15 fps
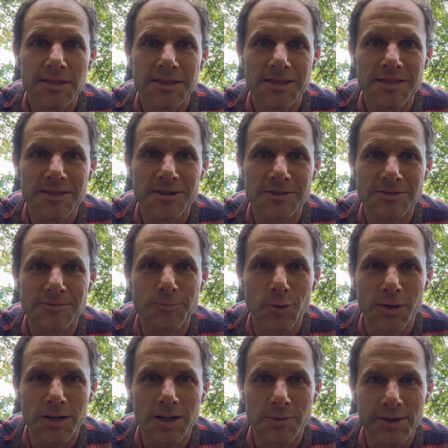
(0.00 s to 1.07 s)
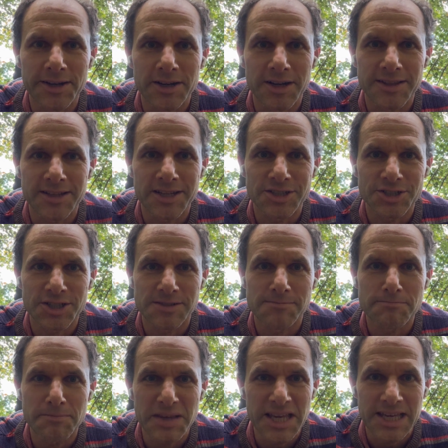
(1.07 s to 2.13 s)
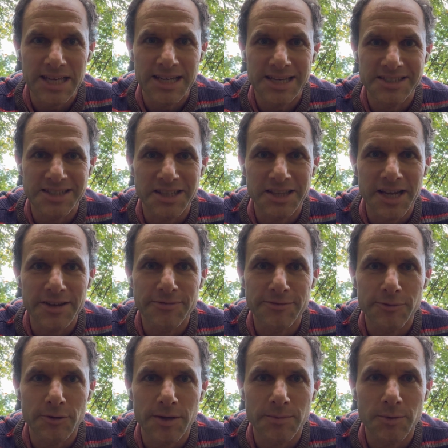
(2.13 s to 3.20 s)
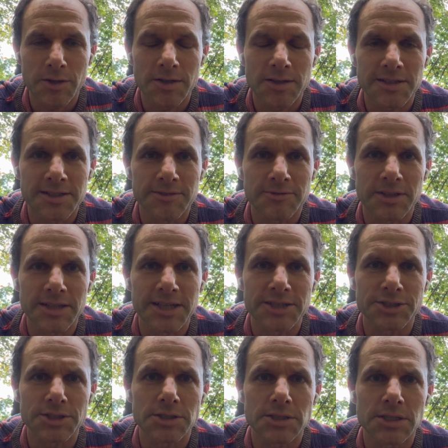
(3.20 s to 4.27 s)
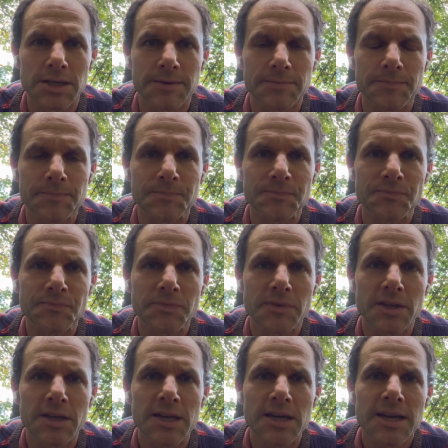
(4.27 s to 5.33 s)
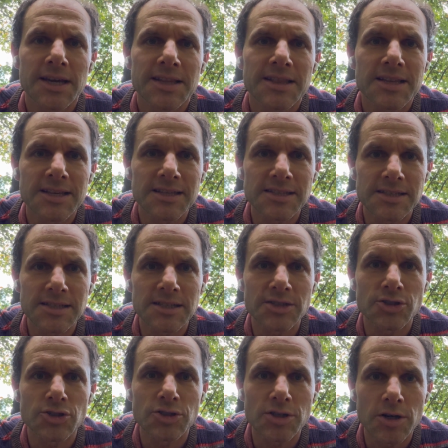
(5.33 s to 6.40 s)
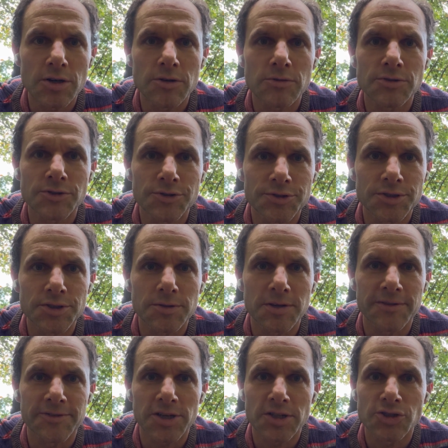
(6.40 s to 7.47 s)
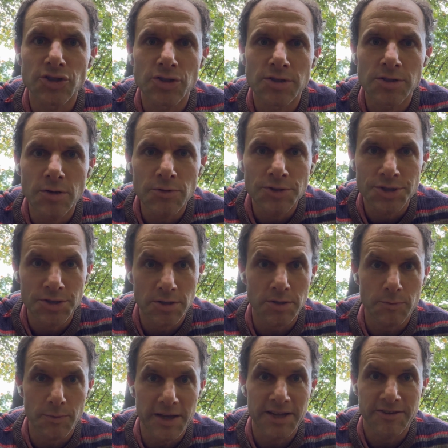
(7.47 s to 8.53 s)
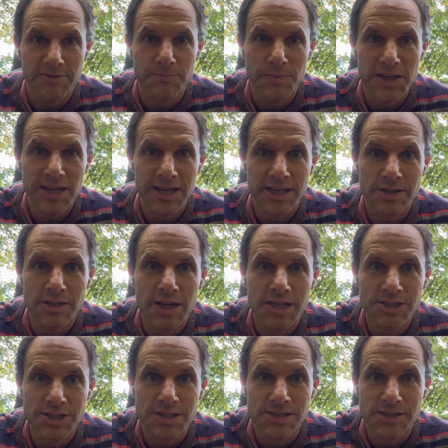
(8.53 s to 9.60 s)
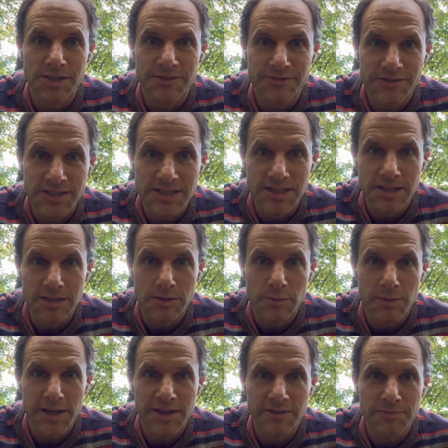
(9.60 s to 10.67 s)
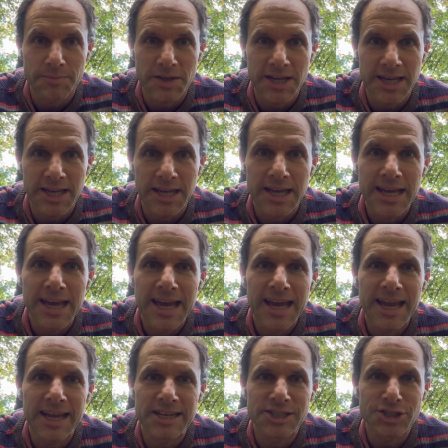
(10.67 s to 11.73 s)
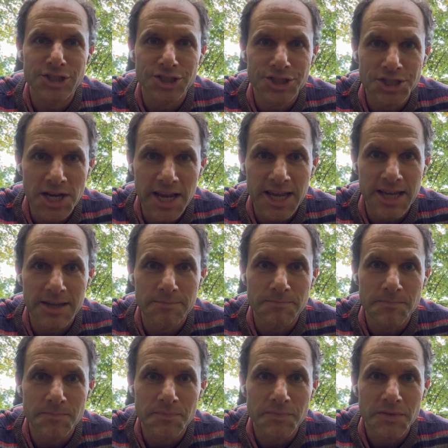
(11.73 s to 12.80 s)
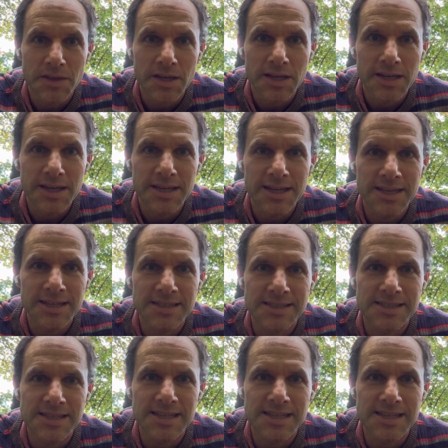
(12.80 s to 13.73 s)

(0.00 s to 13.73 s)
there's more going on than just me as a life form. We're all in relationship. This is so true of our social way of being, not just our physical way of being. And shame is